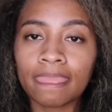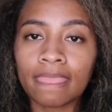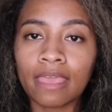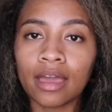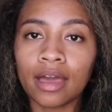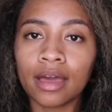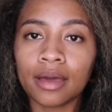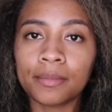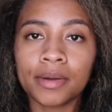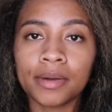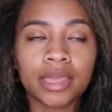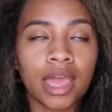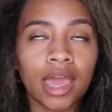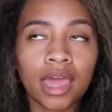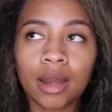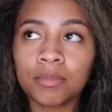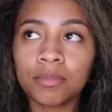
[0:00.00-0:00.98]

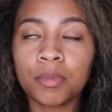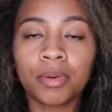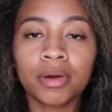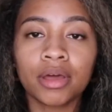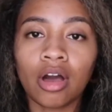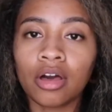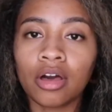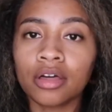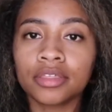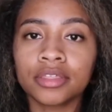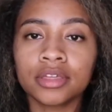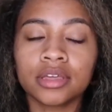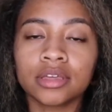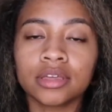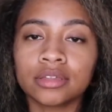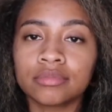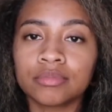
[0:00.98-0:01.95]
Again, I'm going to put all
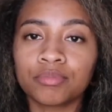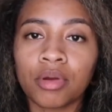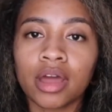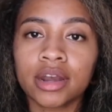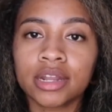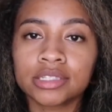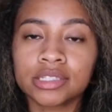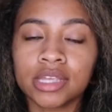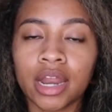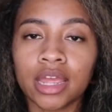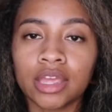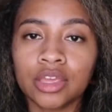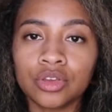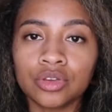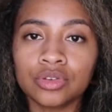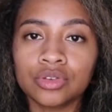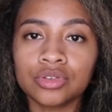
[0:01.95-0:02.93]
the products that I
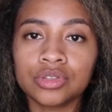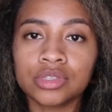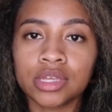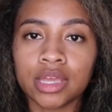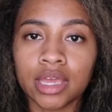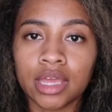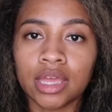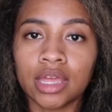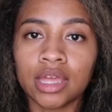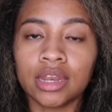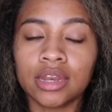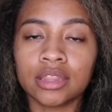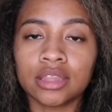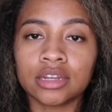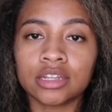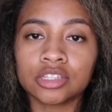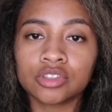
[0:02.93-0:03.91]
used in
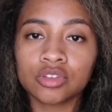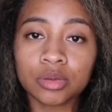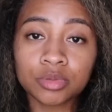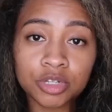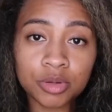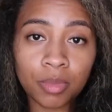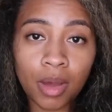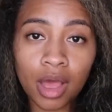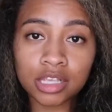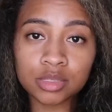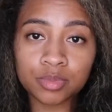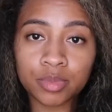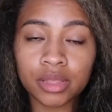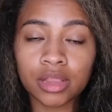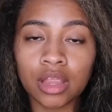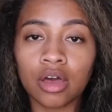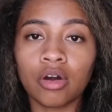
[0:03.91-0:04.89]
the description box
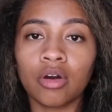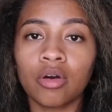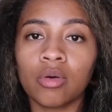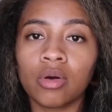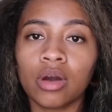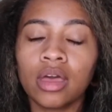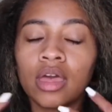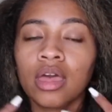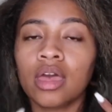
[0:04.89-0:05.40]
below.